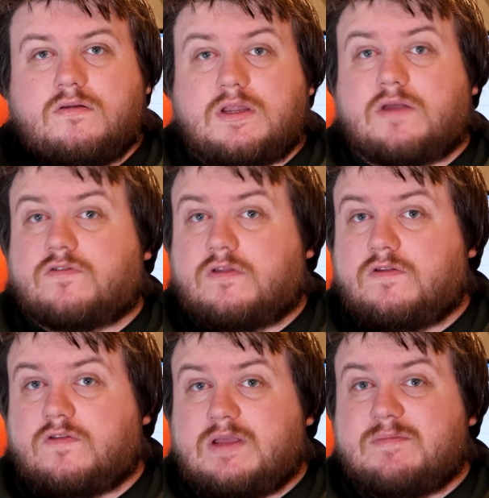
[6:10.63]
Now, so
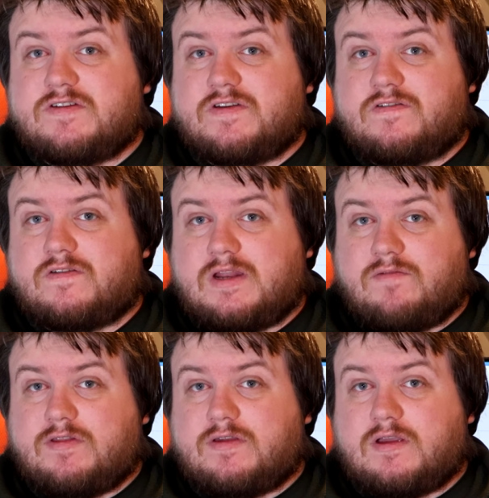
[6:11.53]
those are the images and
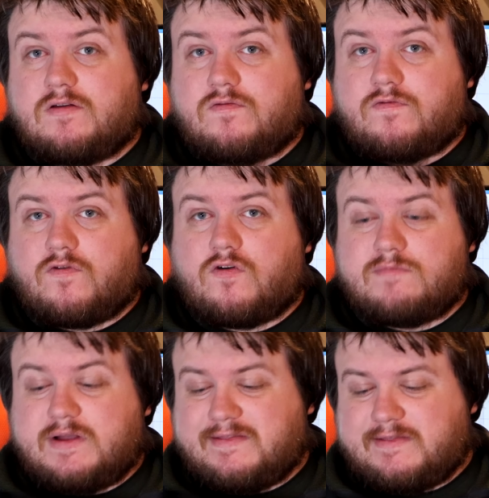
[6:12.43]
everything
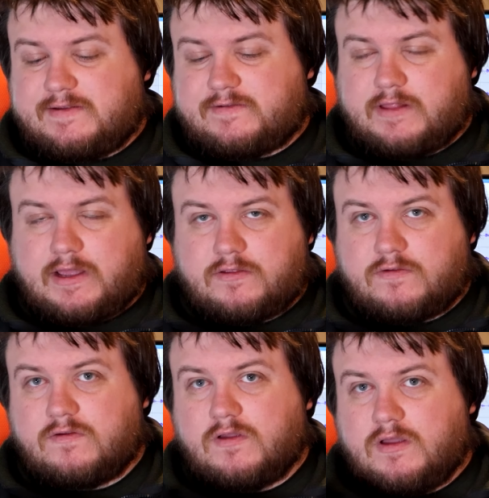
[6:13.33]
from this
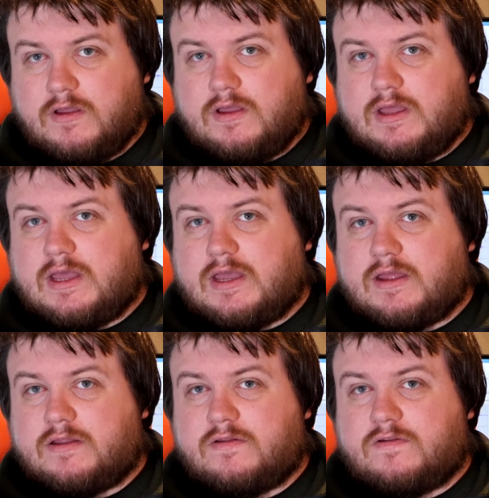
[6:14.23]
lens,
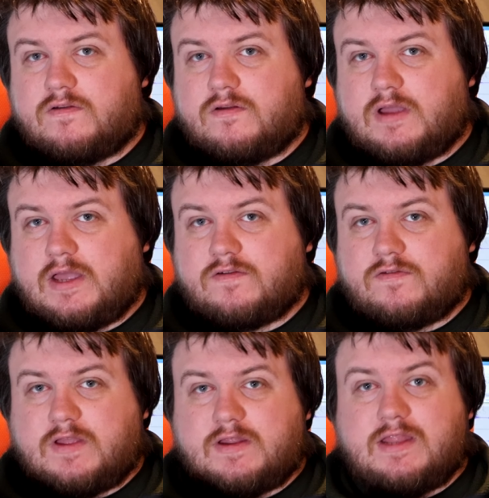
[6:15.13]
and as I've
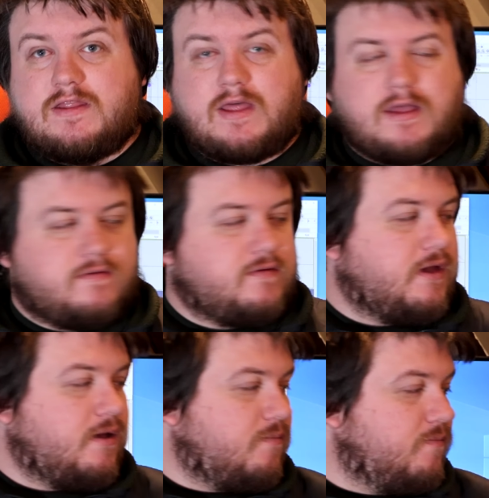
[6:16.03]
said in
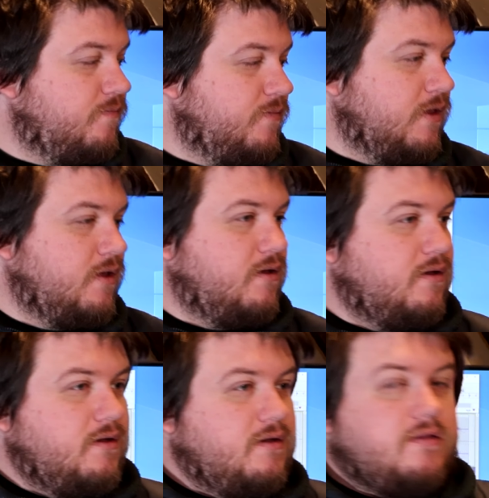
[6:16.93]
that
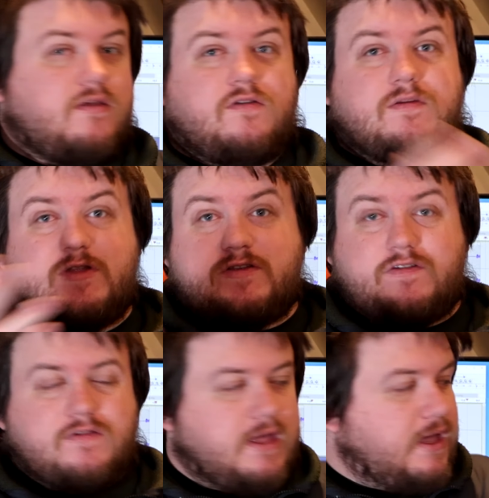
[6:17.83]
those
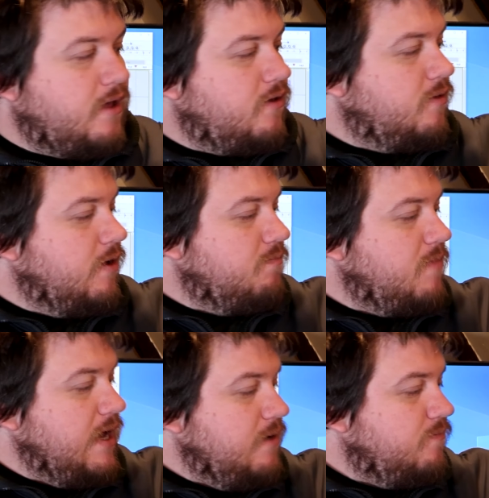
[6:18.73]
images there, my
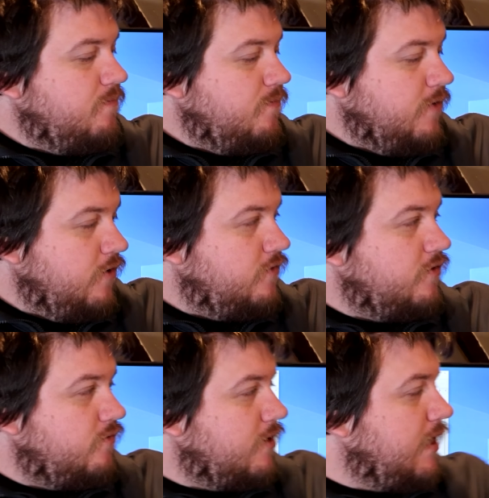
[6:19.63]
main
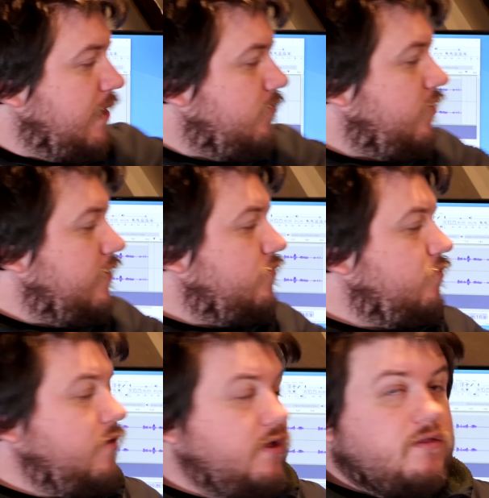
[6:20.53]
usage of the camera
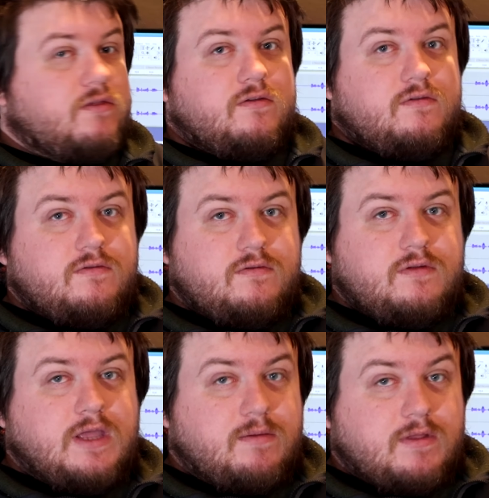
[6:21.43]
is with
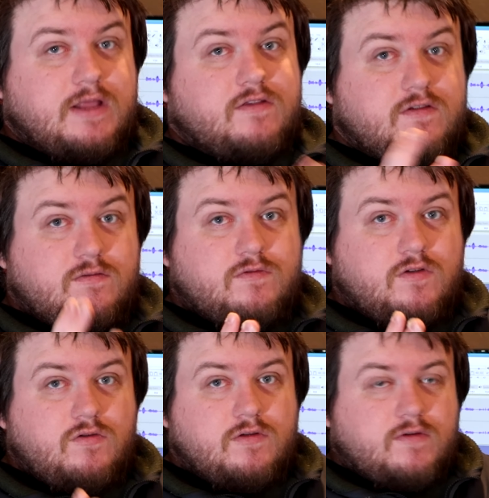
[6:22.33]
the lenses of
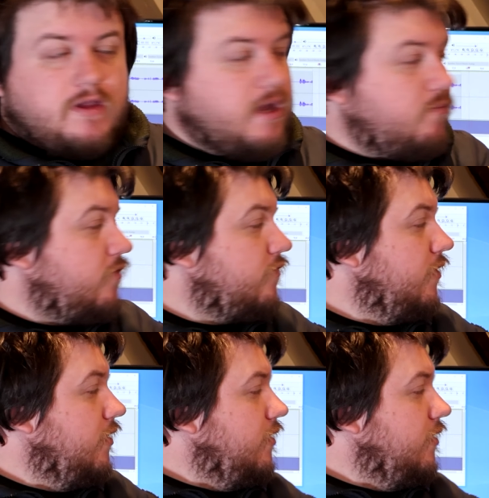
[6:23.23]
two different cameras.